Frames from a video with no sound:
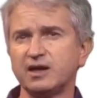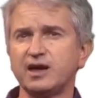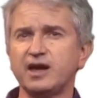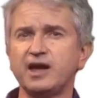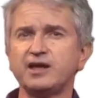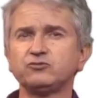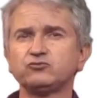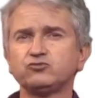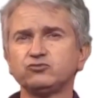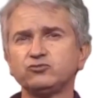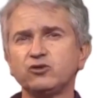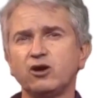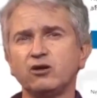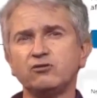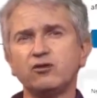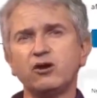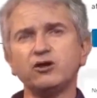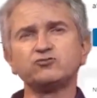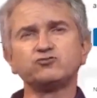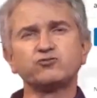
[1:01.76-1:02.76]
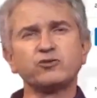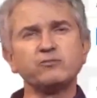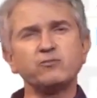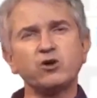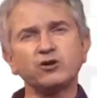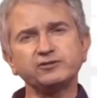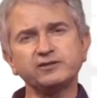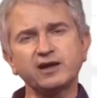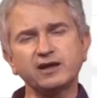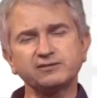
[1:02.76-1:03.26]
and to download
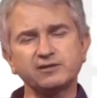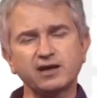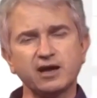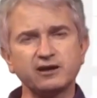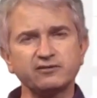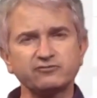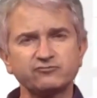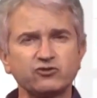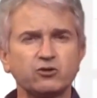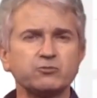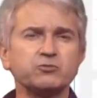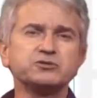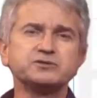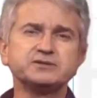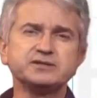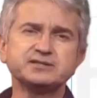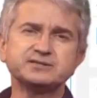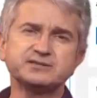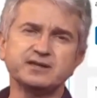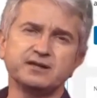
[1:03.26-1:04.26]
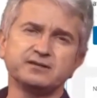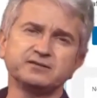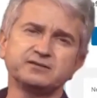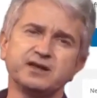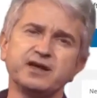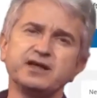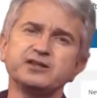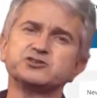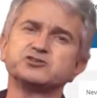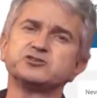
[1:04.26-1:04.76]
remote data from a distant
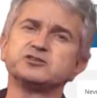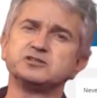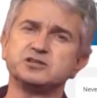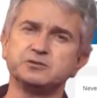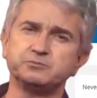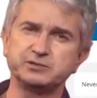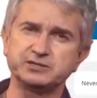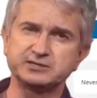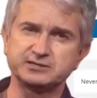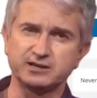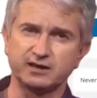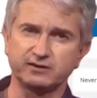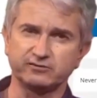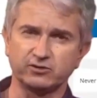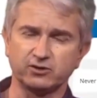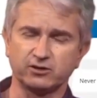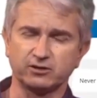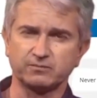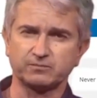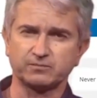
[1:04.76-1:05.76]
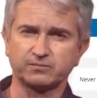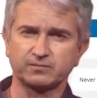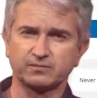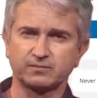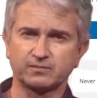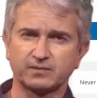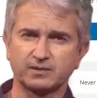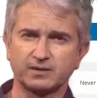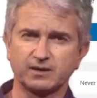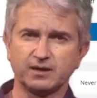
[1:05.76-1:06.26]
H T T P server.
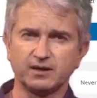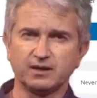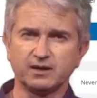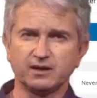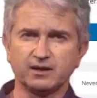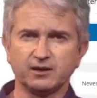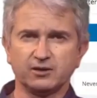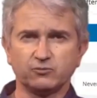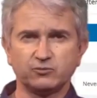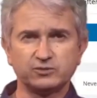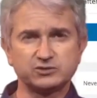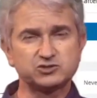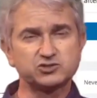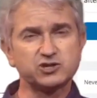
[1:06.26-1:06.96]
With